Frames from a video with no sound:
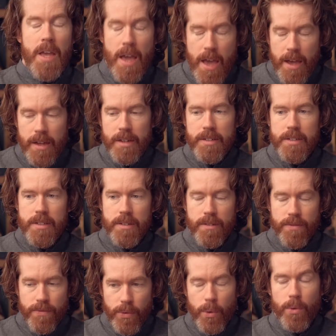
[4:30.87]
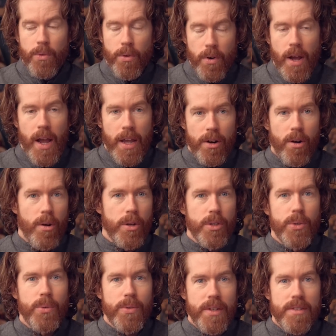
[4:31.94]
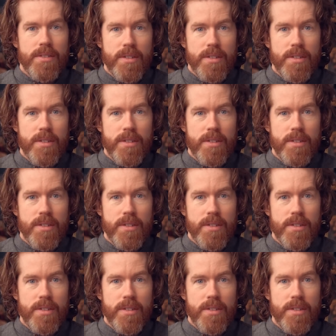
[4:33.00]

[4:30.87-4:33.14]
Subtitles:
And further, I'd argue that